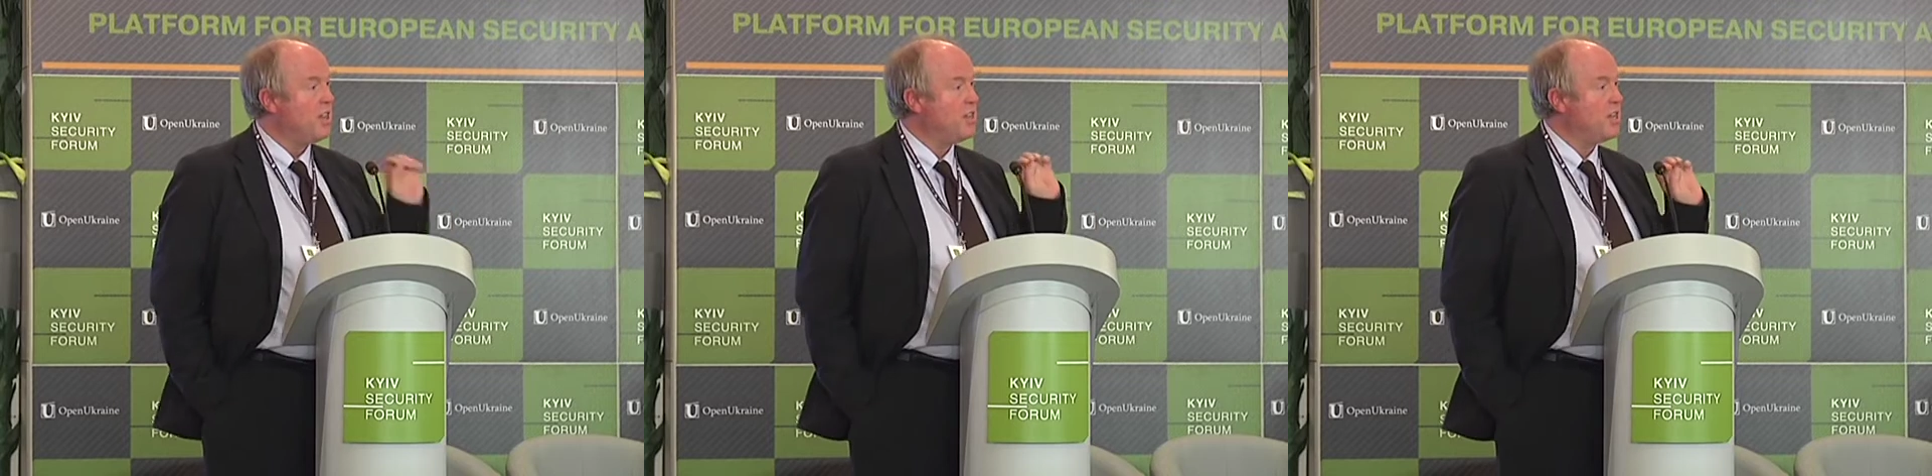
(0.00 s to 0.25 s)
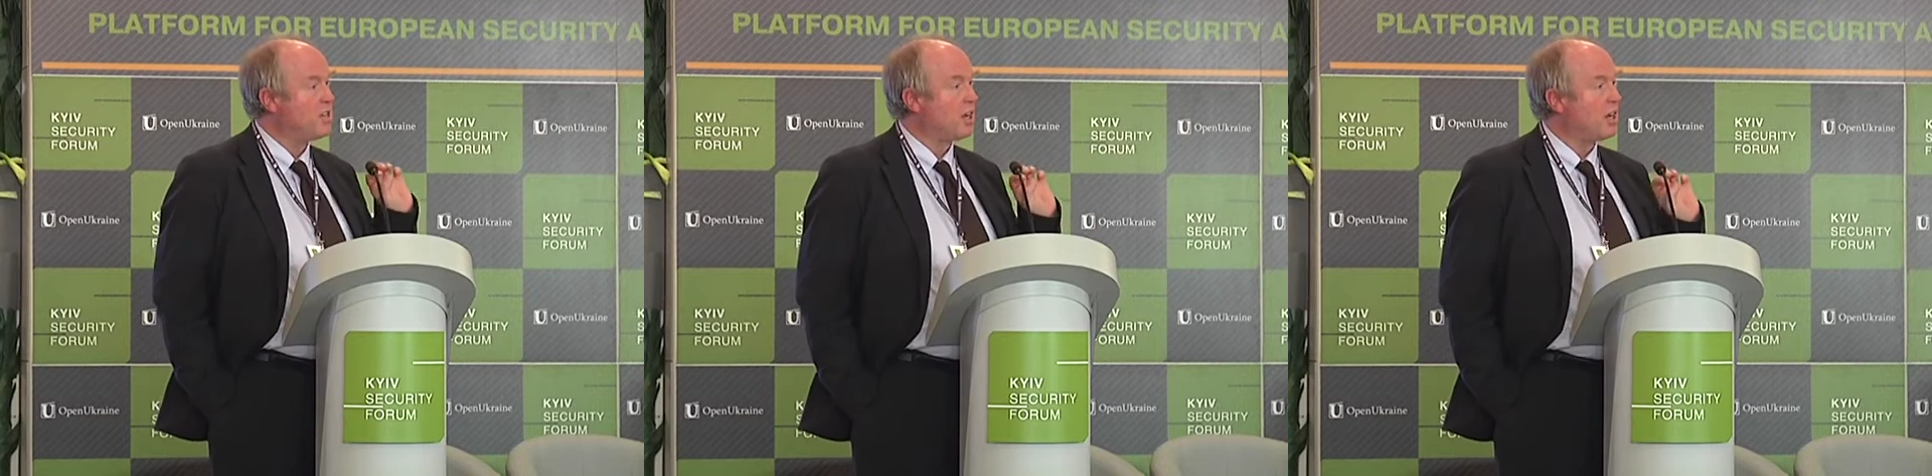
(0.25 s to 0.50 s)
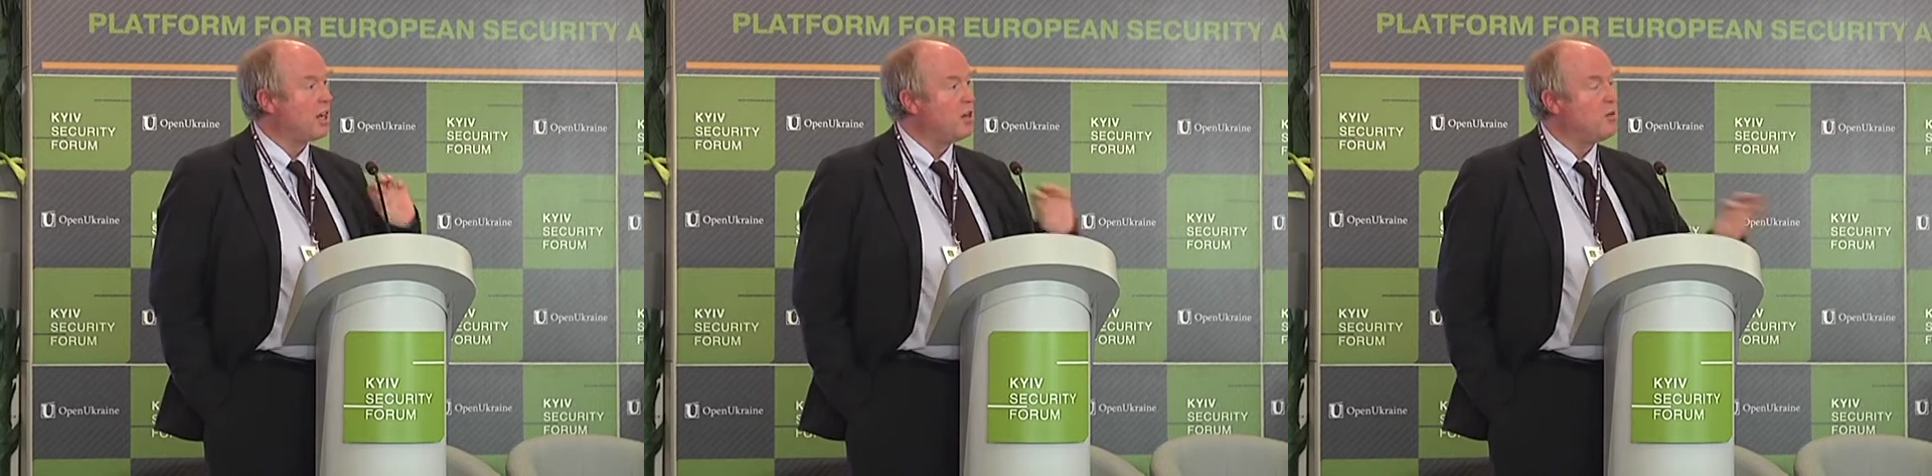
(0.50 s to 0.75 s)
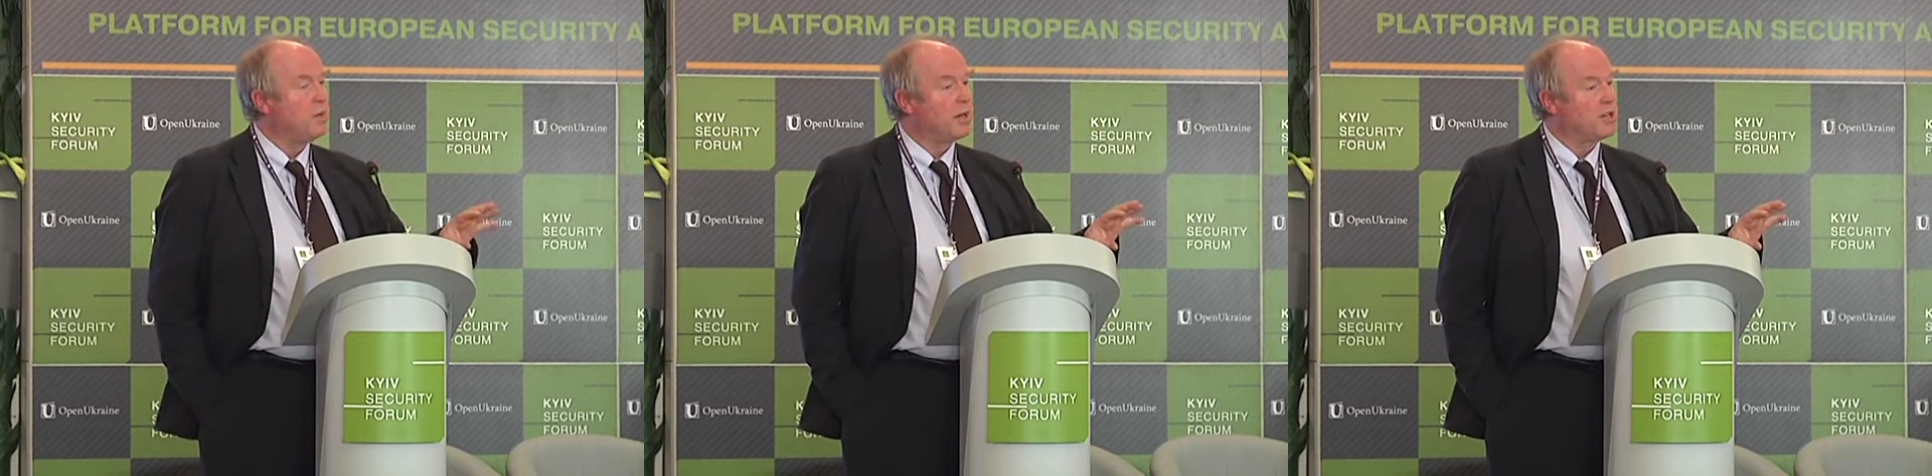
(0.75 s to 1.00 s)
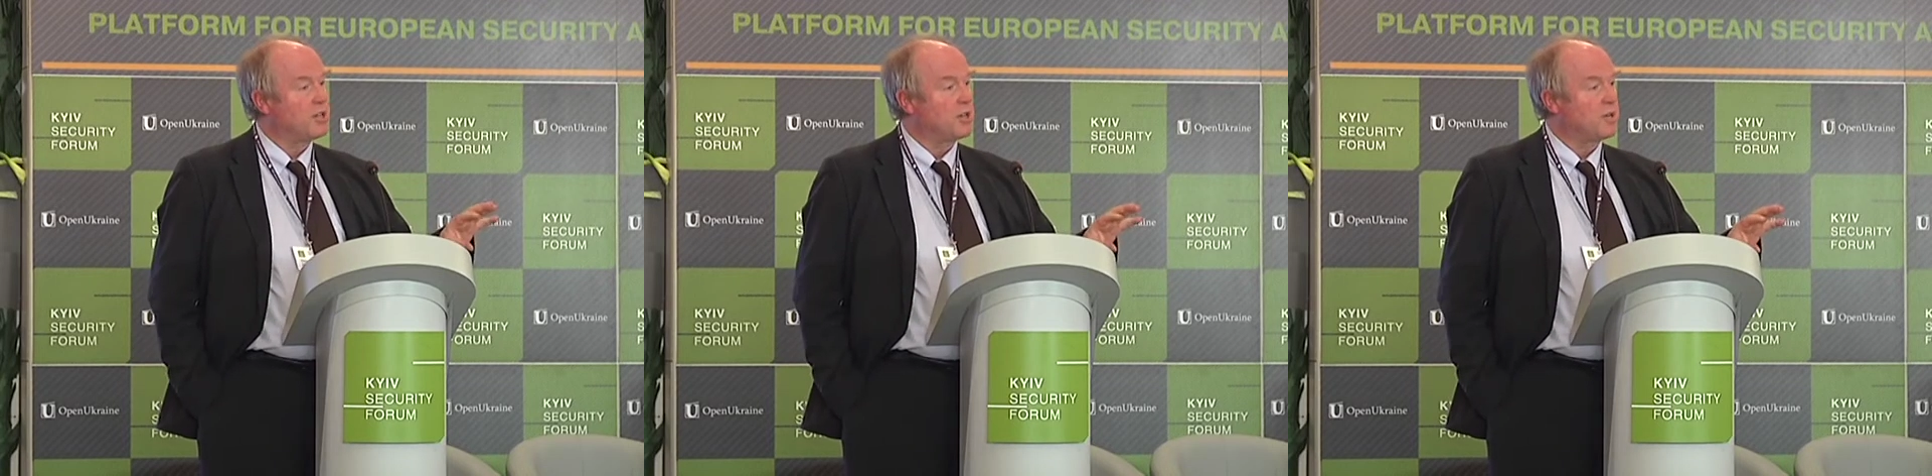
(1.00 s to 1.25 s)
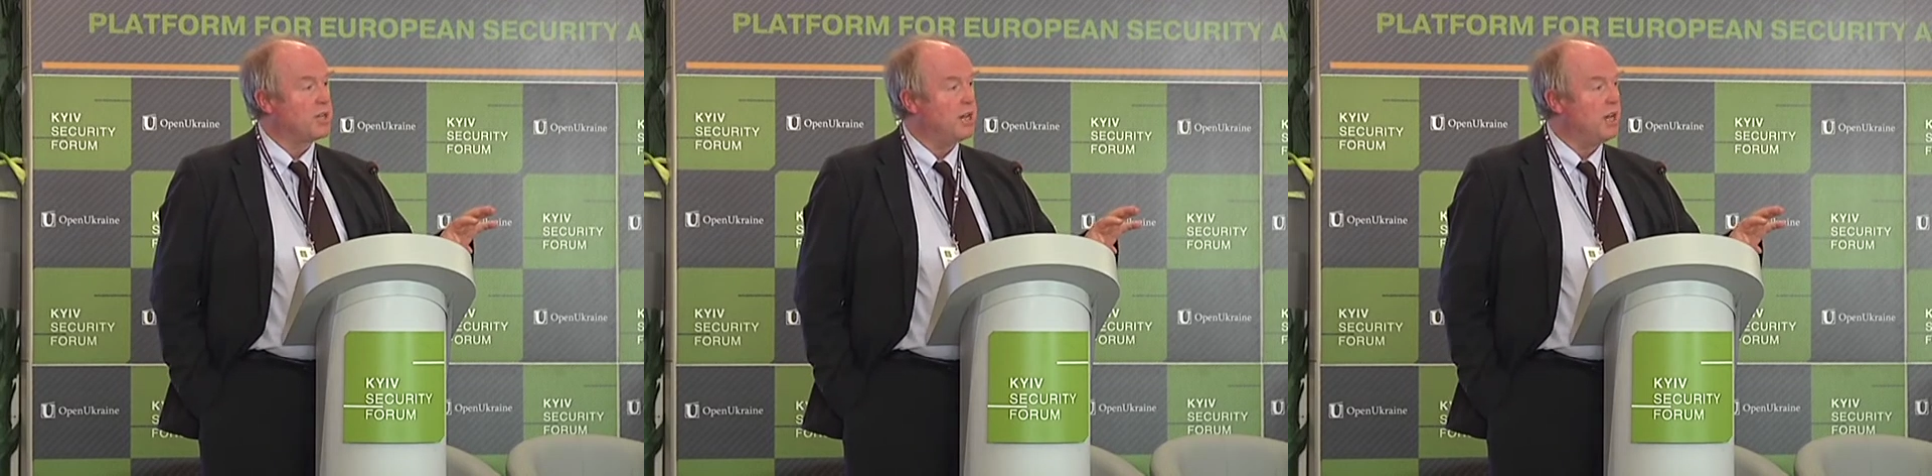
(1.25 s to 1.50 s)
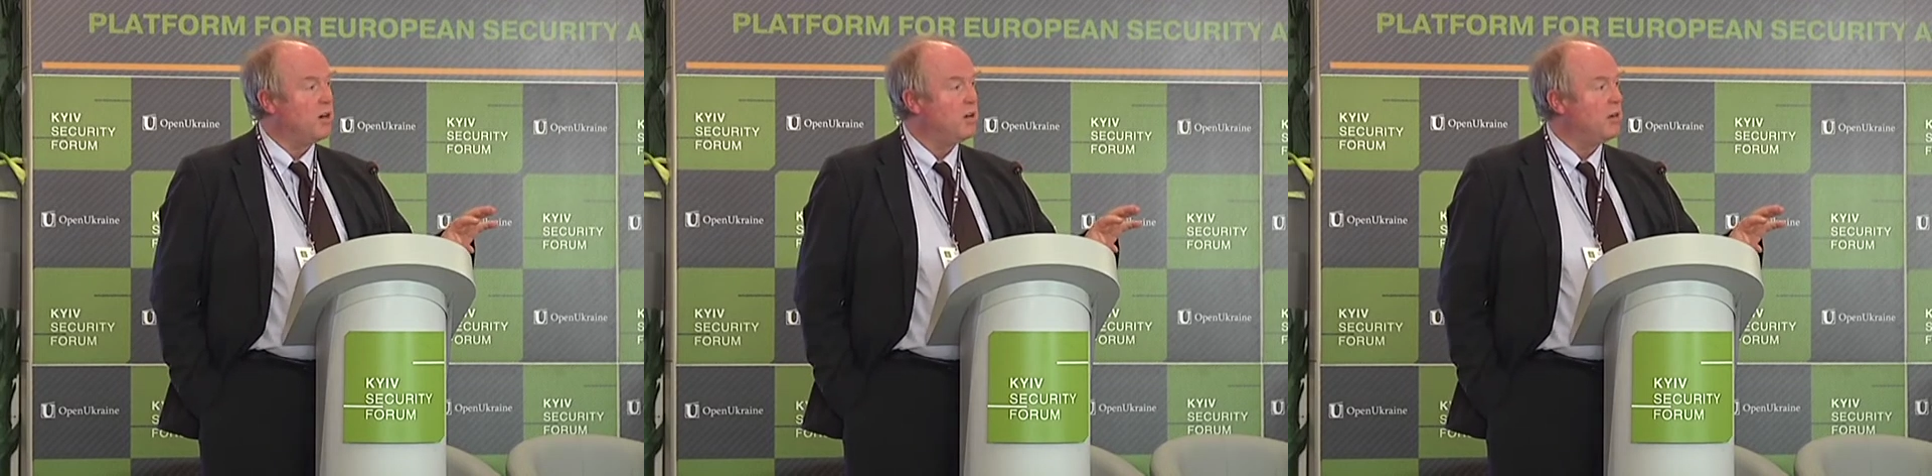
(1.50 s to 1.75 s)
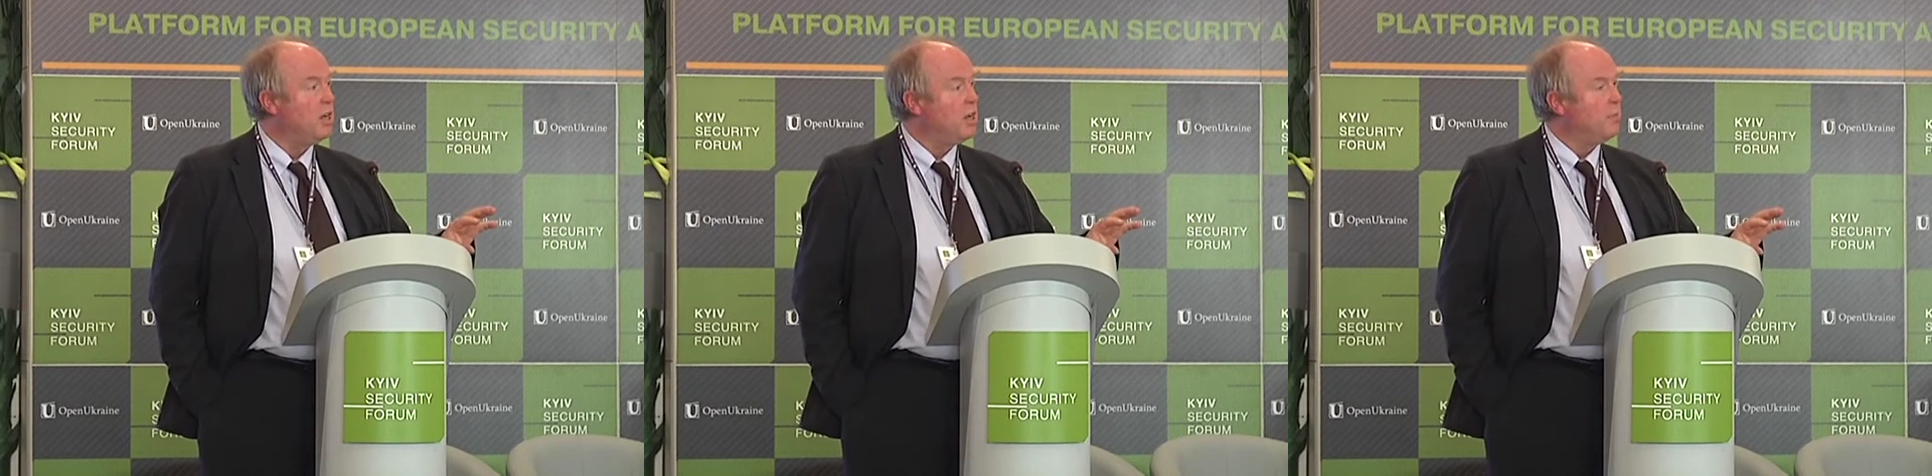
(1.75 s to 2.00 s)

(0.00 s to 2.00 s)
these are global issues now,